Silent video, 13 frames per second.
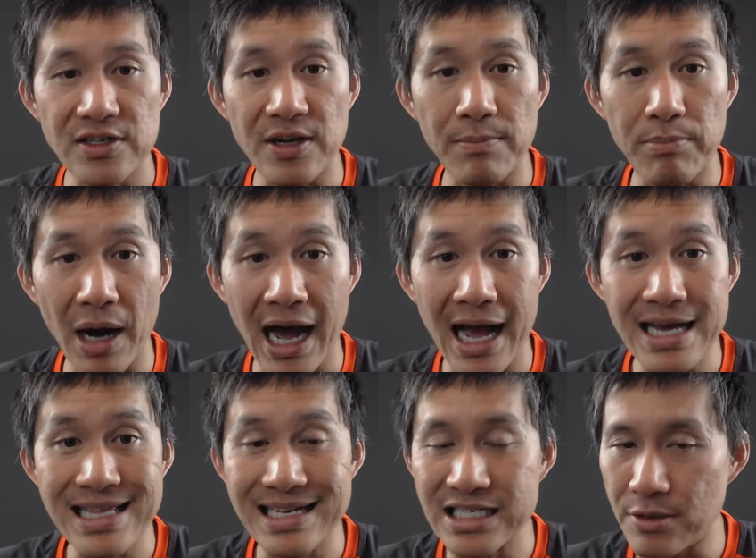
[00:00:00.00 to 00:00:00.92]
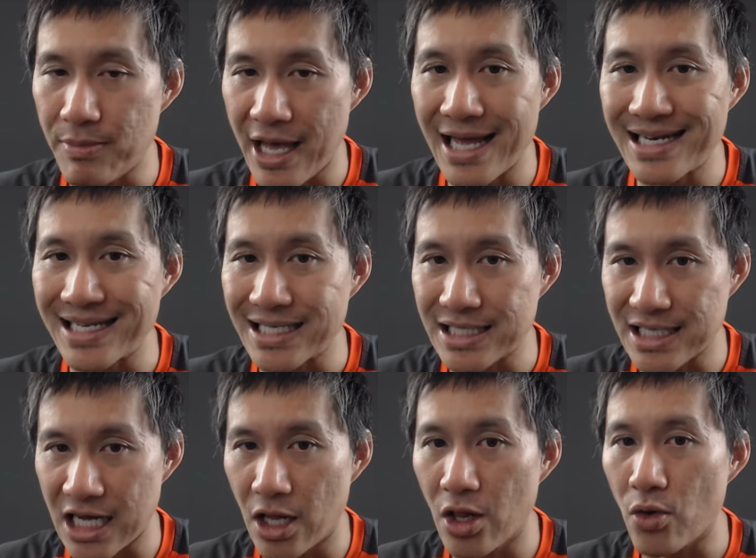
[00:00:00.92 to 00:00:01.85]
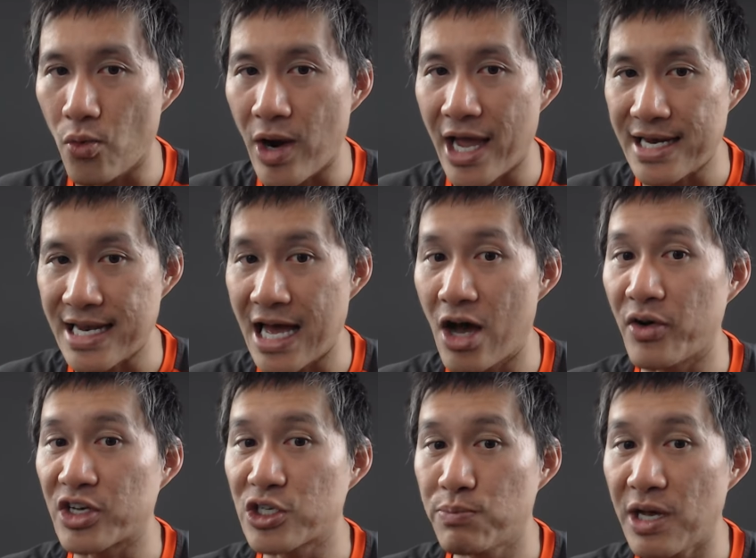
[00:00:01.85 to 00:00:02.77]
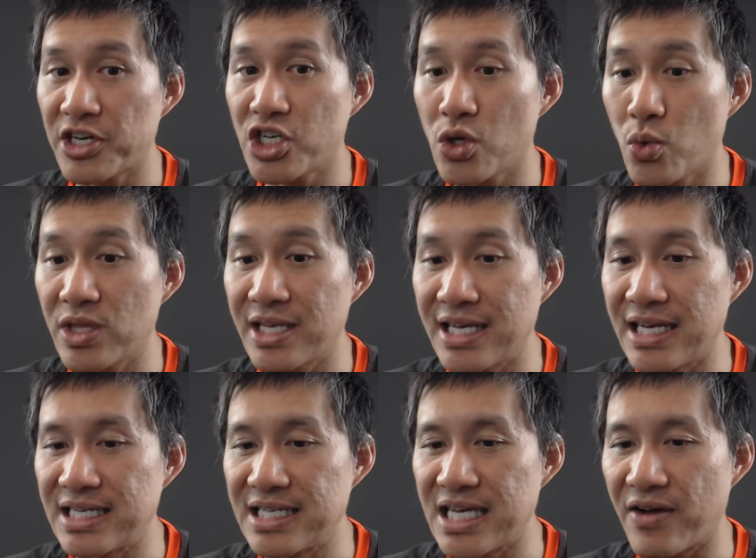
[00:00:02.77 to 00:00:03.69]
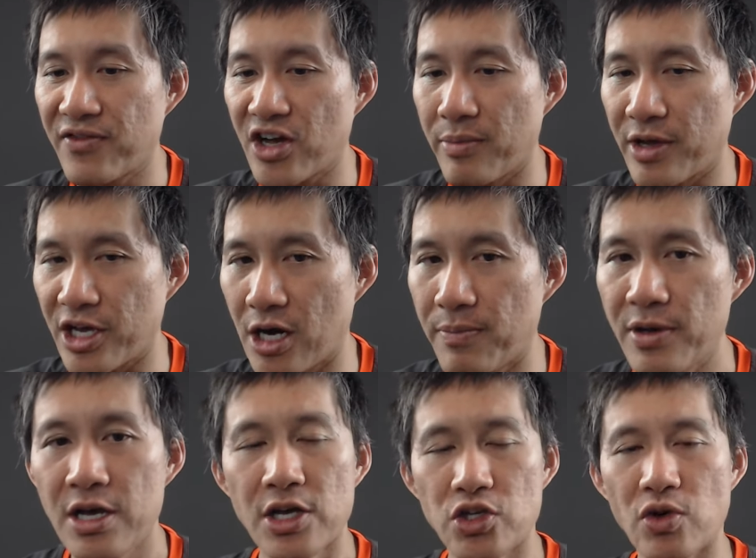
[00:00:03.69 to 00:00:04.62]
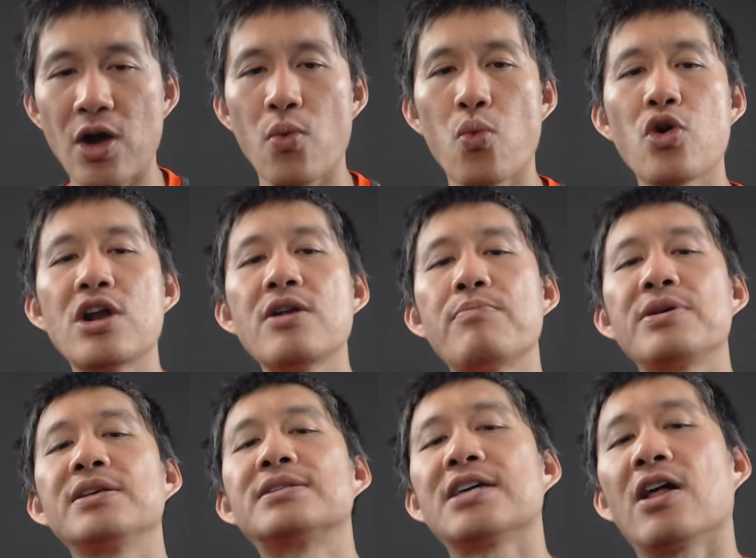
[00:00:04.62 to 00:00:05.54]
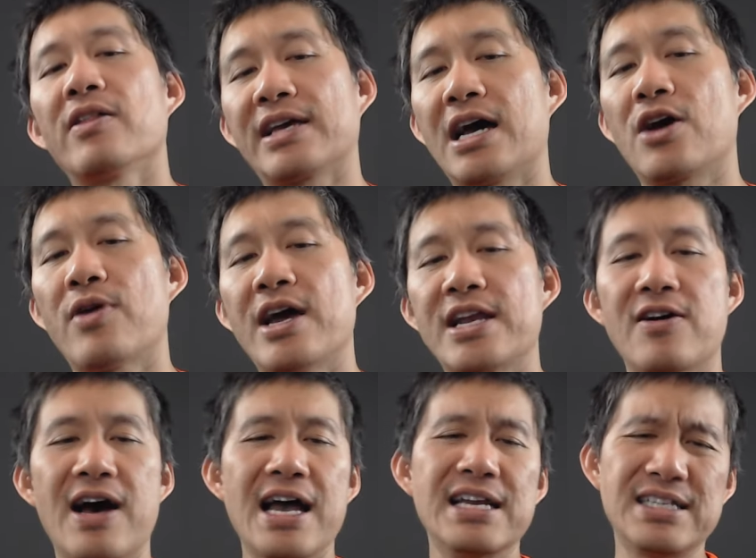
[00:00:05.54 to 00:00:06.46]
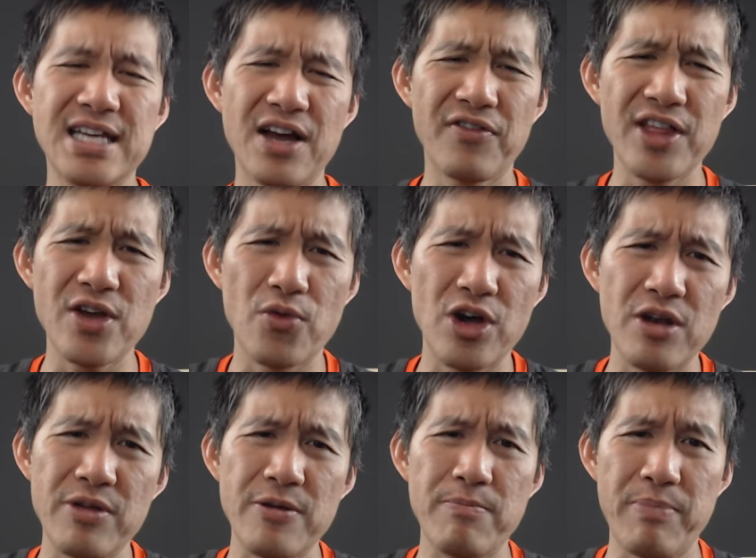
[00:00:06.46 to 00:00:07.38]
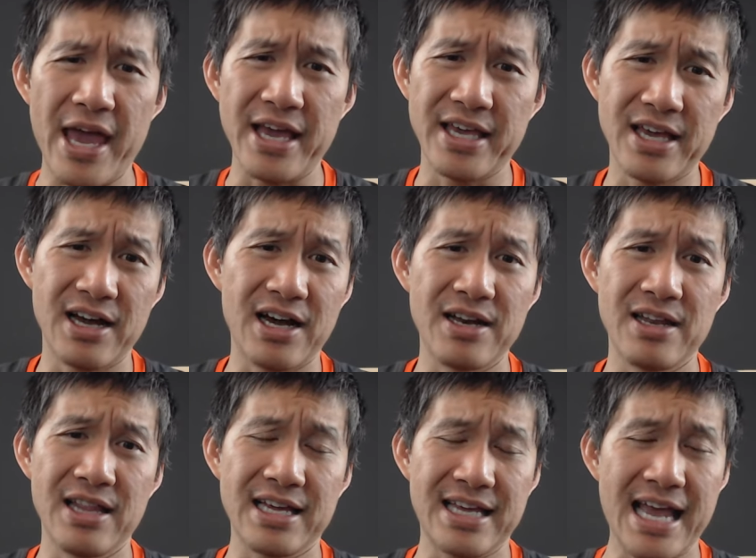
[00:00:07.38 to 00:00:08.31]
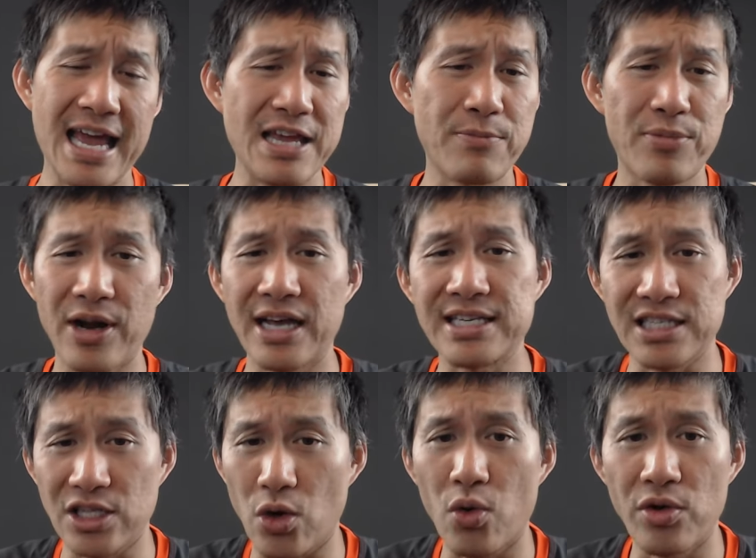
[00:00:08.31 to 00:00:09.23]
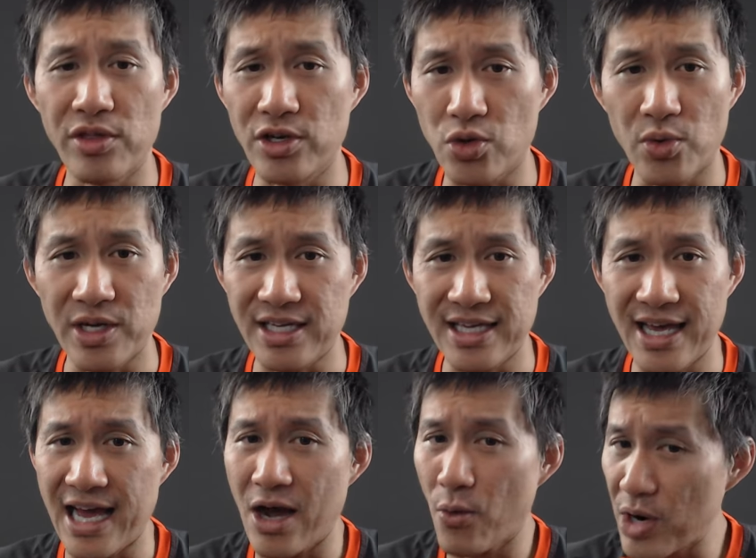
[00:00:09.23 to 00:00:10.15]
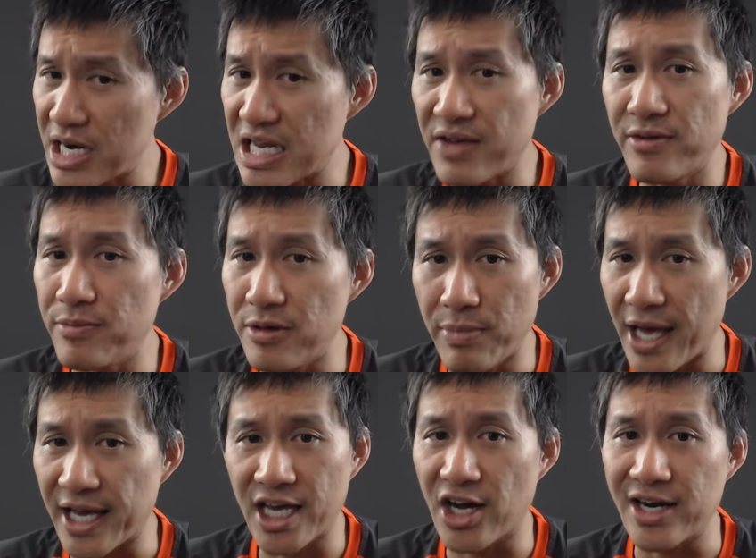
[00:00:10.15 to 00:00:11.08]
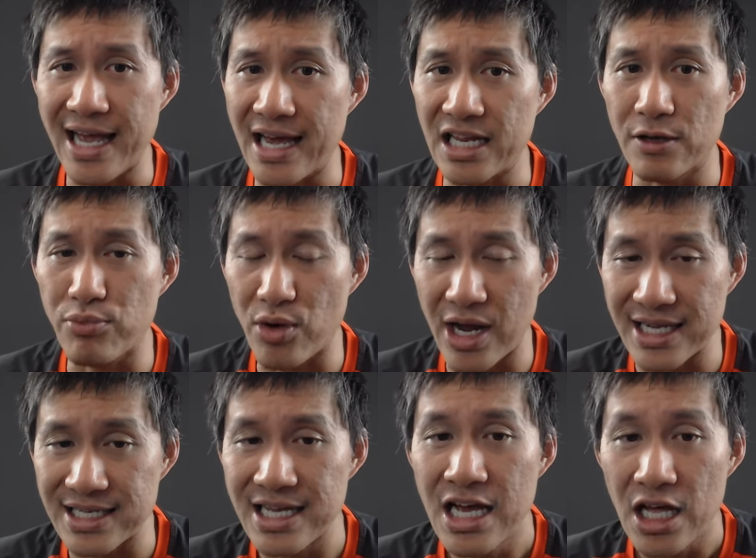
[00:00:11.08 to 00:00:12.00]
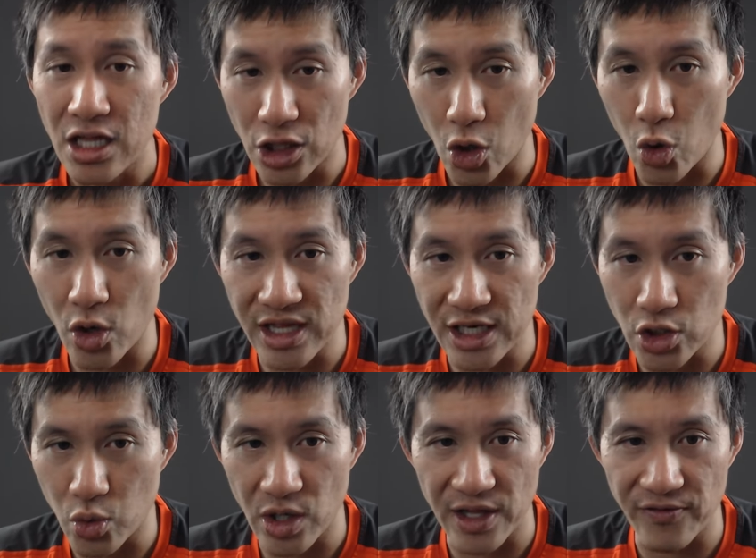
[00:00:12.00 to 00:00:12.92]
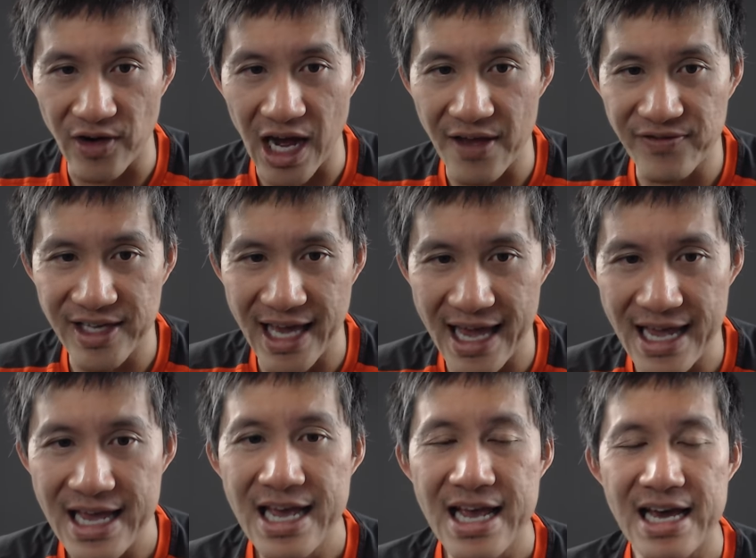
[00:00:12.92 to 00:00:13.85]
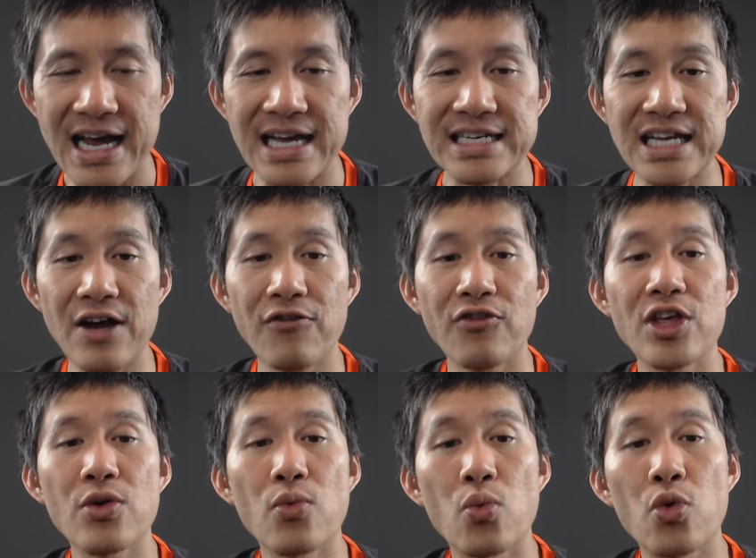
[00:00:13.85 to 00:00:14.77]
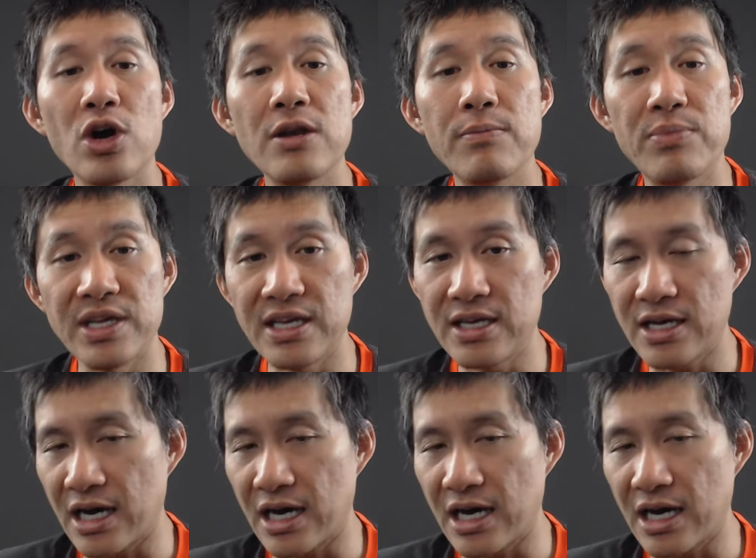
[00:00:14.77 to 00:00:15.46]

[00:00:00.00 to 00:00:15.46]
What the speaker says: buy than demand to sell right now, especially with the ETF coming up. So I wouldn't be selling out right now. I definitely wouldn't be banking on like any price lower than 20K. I wouldn't even be banking on any price lower than 25K. And I definitely would be